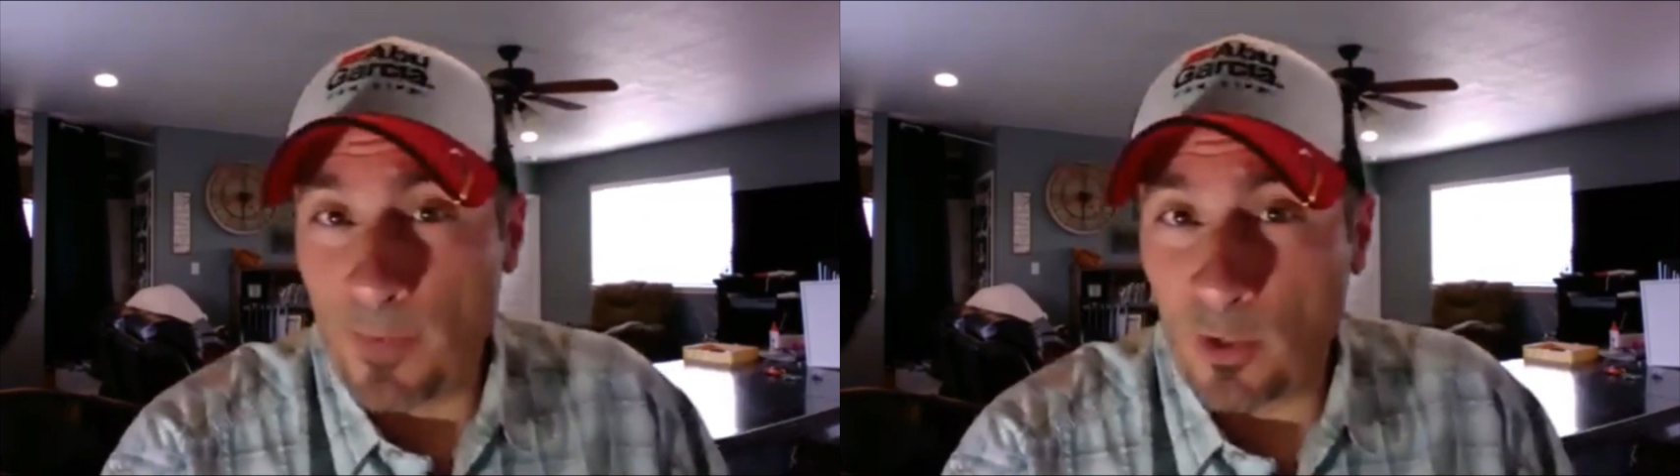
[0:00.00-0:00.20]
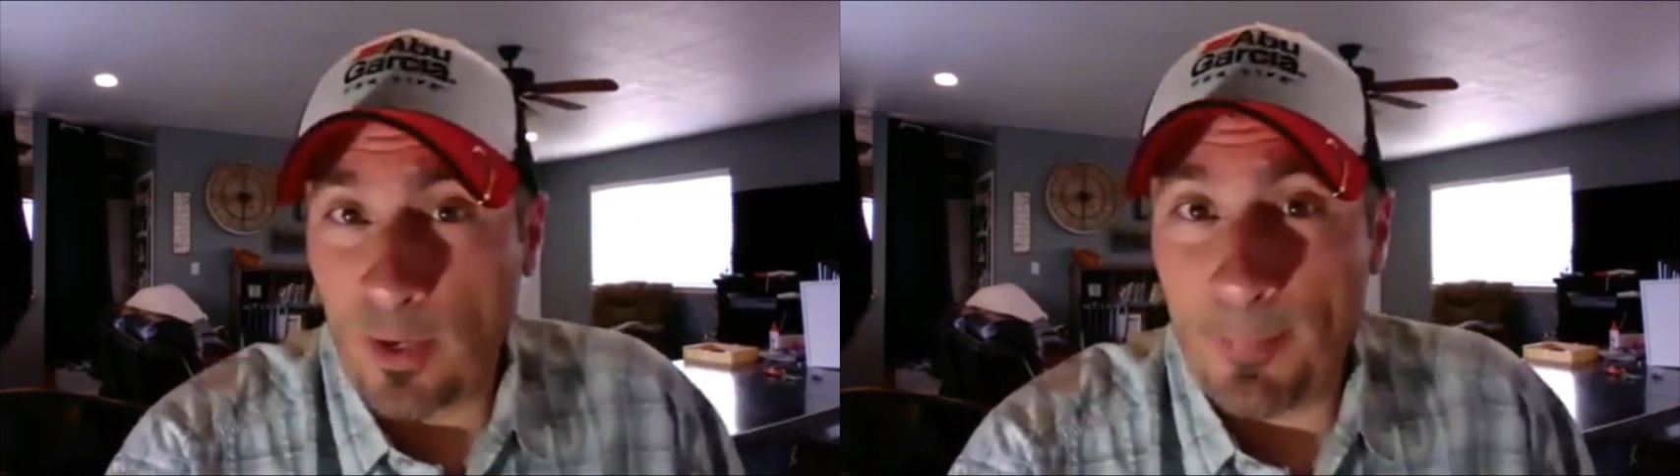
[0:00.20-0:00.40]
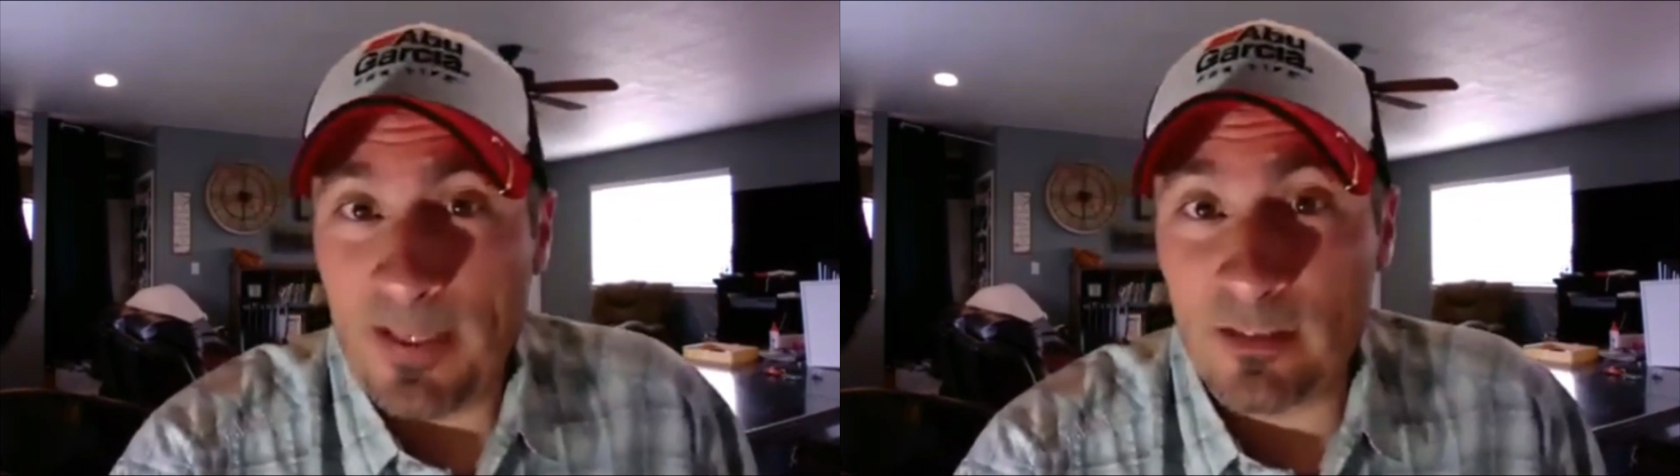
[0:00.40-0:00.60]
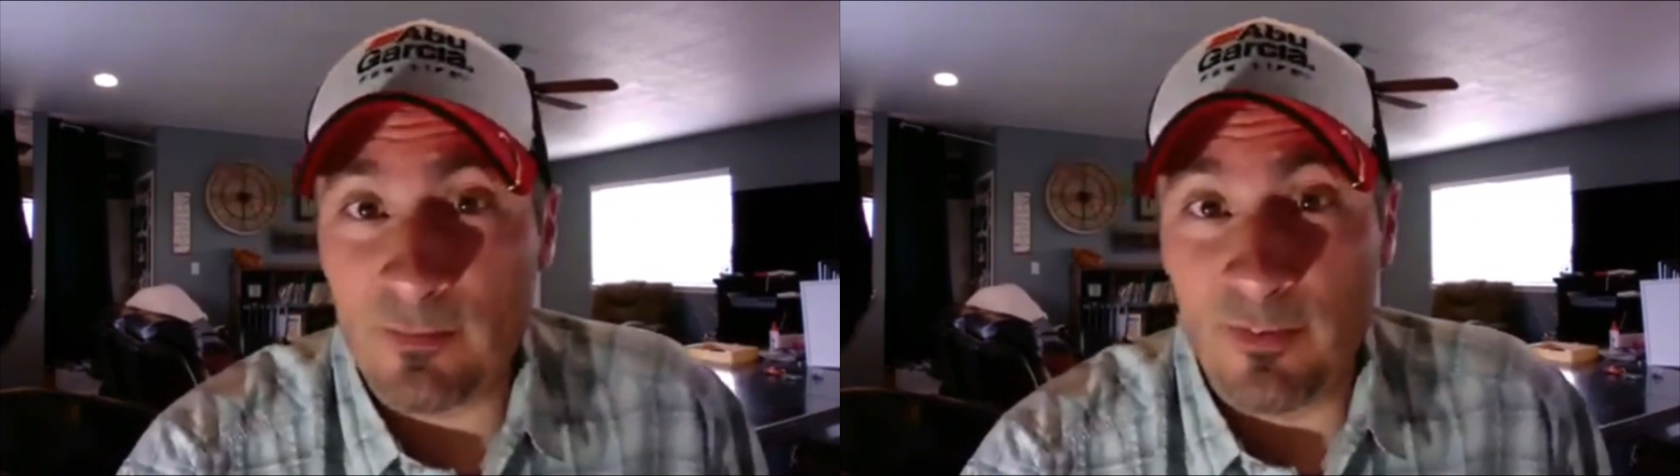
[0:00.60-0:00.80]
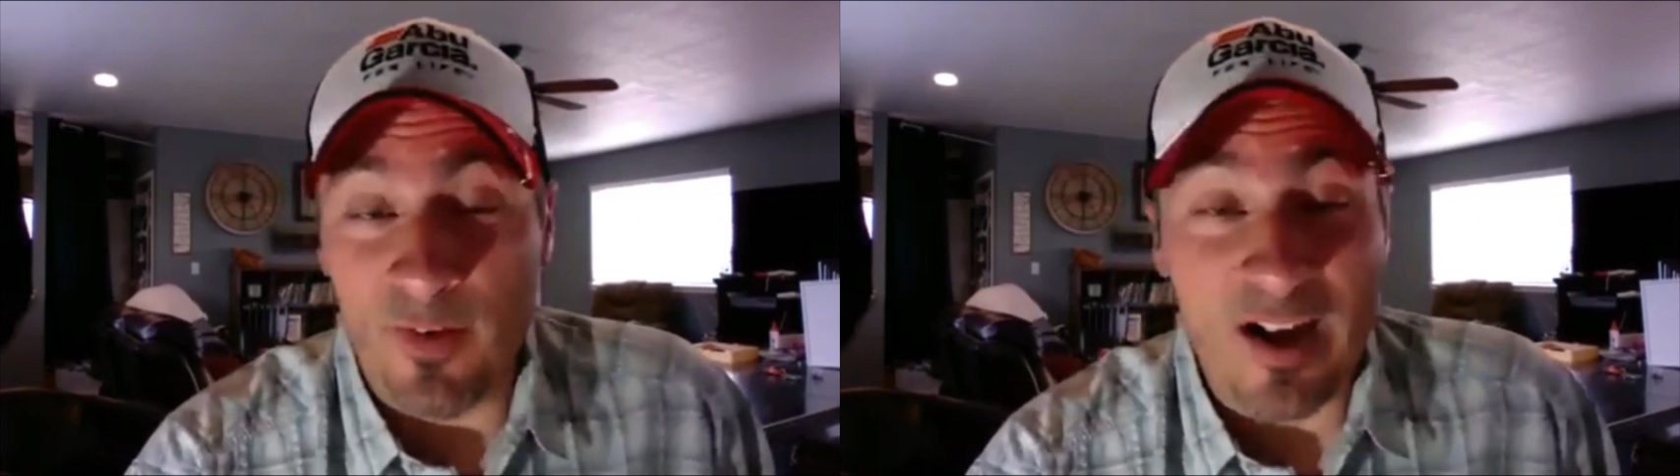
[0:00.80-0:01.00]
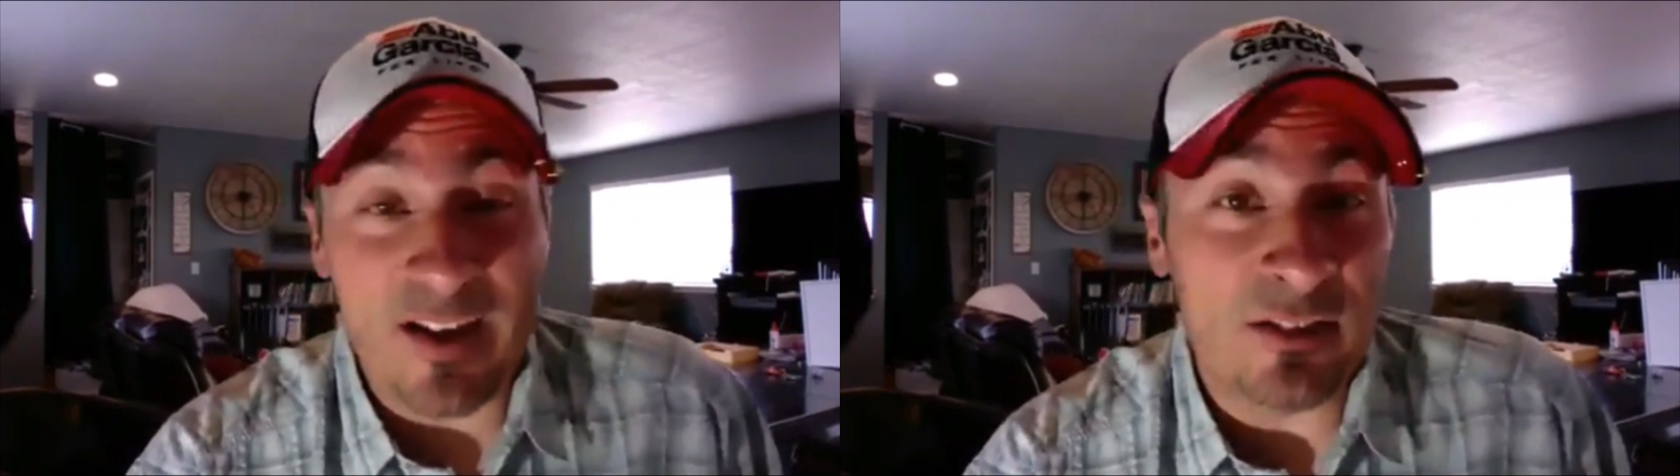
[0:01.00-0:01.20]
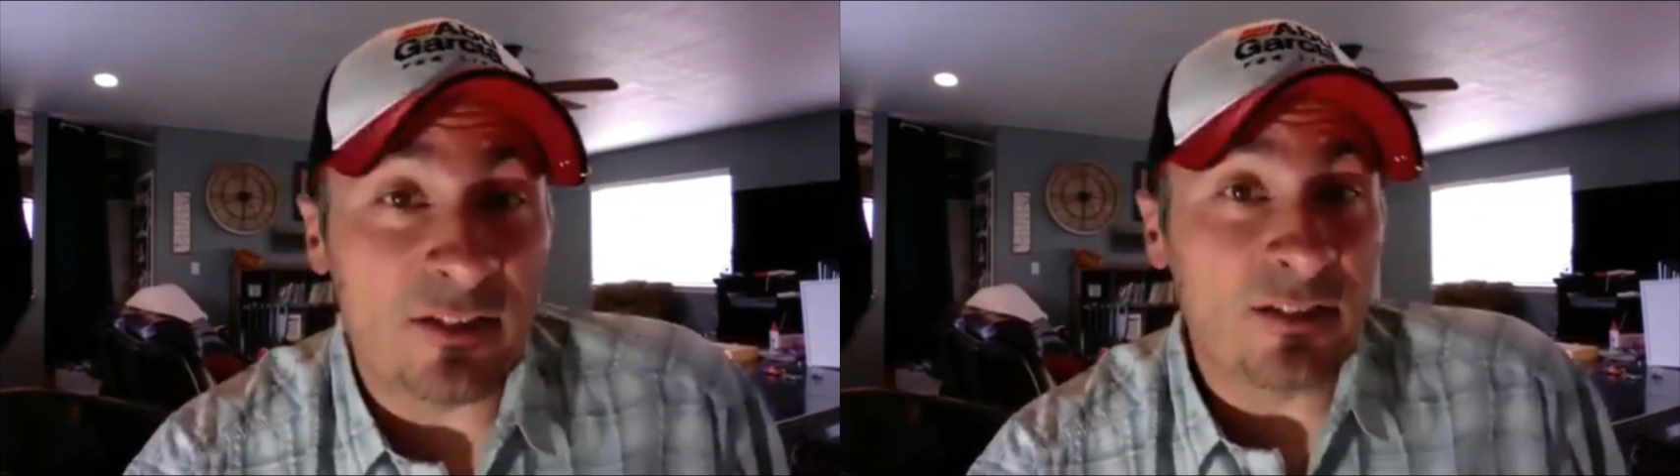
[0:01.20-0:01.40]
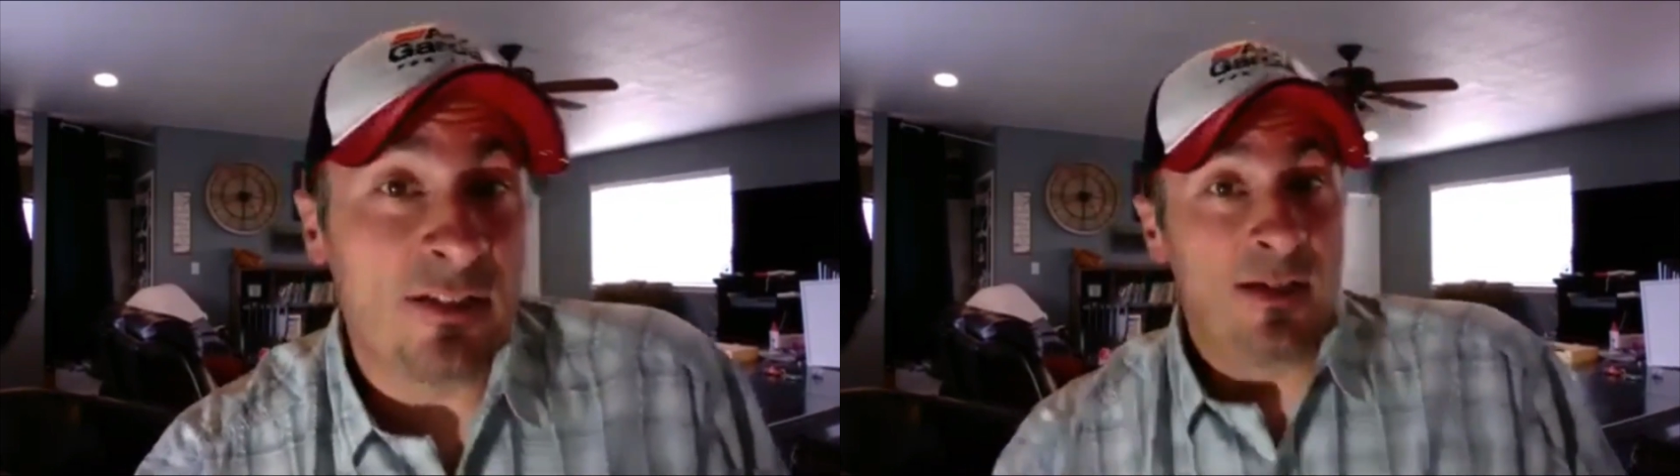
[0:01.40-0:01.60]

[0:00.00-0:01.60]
great piece of advice